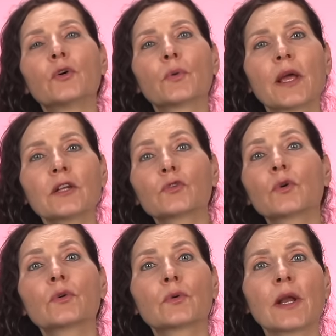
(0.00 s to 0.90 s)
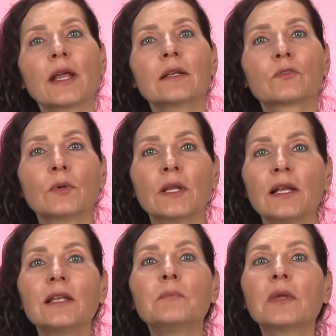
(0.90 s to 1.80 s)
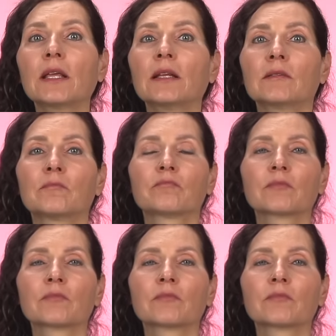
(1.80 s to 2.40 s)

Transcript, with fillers: retrograde really mean?